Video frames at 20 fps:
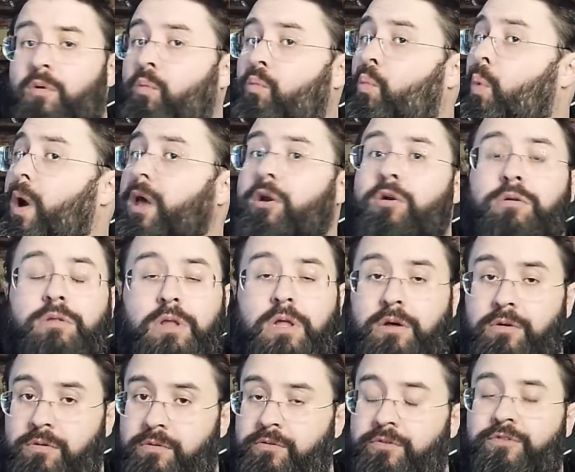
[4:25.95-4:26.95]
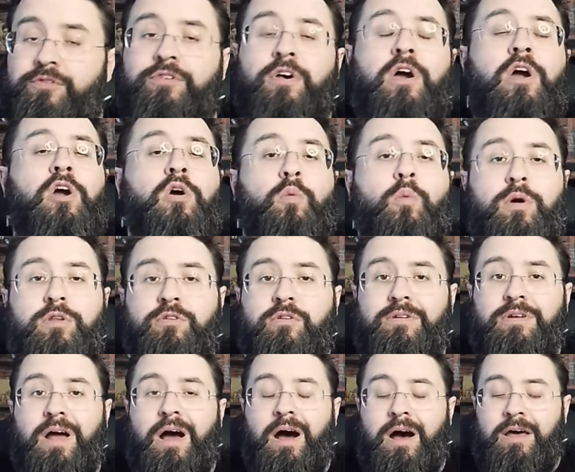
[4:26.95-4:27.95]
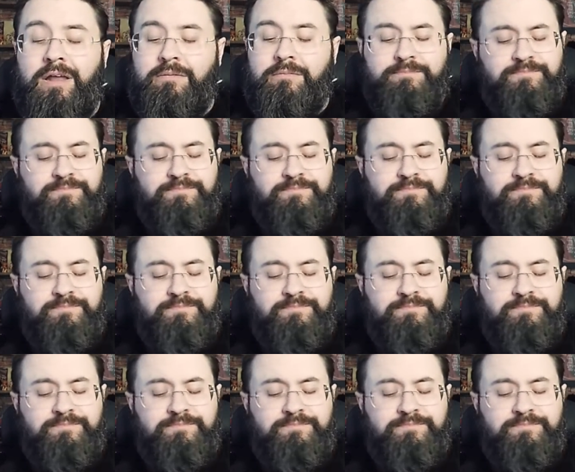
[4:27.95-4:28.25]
win or lose, when you're done,